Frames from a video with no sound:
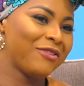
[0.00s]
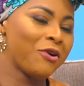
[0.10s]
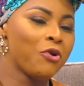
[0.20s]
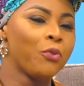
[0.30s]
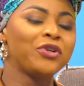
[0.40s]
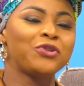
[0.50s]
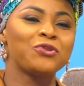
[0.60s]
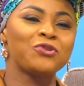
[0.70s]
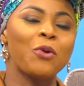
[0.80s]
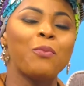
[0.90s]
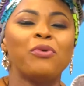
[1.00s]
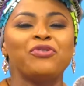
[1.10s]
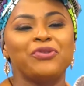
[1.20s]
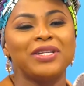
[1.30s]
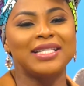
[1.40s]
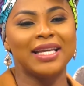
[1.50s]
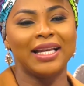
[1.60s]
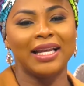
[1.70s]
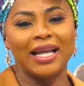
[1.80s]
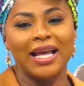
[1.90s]
Oh, we should stop
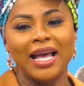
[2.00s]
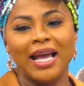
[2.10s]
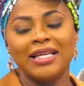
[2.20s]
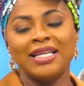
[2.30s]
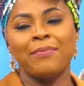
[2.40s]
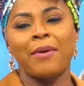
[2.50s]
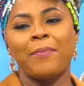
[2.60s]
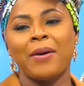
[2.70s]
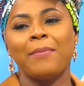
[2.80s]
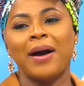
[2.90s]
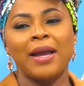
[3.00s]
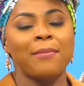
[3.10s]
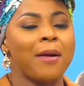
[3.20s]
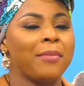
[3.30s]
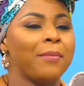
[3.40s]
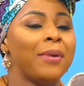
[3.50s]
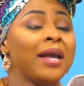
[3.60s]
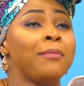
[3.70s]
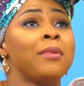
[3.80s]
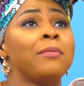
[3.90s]
maltreating your papa, your mama,
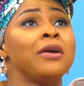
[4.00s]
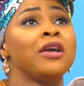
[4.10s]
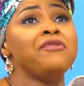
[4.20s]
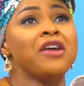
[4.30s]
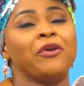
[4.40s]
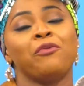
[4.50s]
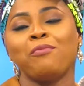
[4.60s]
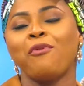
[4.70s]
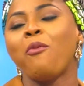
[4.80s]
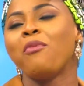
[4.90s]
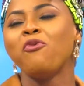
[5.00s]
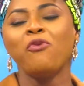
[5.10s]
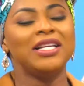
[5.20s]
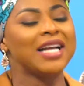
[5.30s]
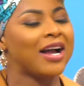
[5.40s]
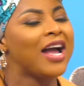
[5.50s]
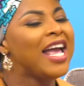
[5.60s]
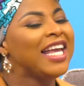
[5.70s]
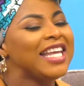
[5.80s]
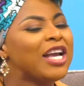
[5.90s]
your mama, your nyanbo, my uweja.
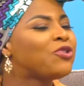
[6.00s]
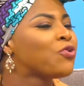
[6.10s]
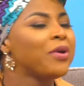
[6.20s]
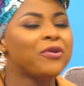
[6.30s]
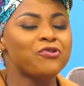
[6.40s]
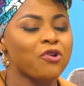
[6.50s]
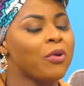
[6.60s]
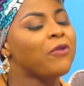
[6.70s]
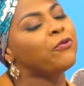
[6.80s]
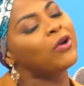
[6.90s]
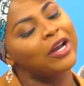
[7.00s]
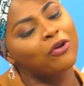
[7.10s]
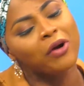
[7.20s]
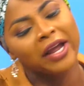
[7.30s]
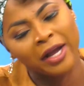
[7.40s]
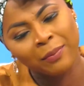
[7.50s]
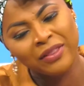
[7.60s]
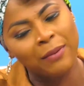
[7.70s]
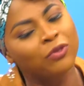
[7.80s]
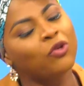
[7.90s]
If you cannot help
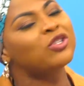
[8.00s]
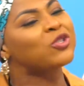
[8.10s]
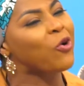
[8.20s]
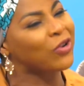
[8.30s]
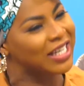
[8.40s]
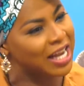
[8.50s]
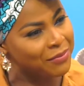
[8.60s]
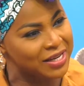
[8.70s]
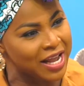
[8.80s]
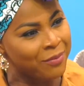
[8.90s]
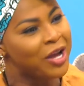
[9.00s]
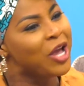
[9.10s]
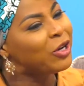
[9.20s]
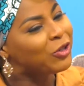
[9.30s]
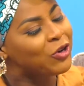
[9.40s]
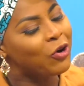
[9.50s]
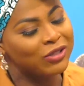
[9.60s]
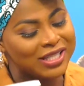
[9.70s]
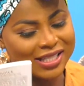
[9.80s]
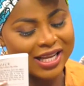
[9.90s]
them, don't condemn them,
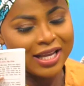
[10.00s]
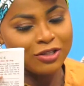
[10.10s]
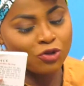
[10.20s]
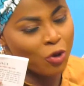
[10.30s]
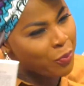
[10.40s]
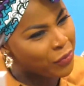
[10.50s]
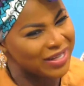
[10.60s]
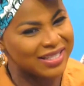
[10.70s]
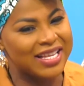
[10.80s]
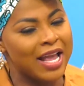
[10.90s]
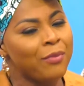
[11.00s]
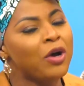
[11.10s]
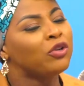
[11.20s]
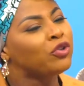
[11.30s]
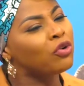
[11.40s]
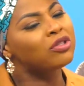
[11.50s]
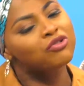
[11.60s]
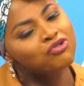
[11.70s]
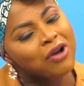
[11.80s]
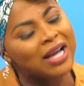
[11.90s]
don't suppress them, don't
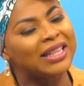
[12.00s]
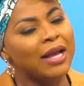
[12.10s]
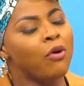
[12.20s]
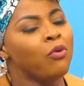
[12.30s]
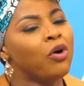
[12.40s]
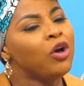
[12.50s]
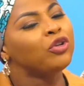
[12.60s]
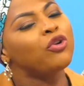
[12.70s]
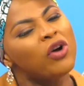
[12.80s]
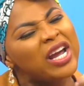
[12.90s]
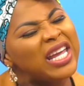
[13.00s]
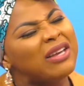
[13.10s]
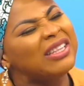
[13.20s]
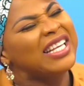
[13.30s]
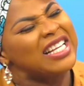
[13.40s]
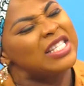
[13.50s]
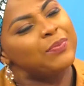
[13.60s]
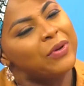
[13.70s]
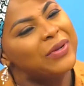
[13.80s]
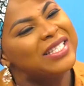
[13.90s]
drag them. Oh, don't kill their
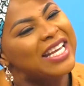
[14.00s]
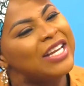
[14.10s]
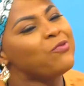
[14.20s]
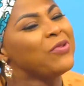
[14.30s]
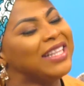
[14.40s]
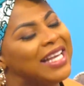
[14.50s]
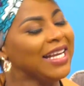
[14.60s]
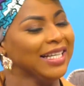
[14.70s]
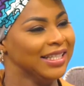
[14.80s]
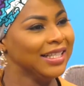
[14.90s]
spirit in within.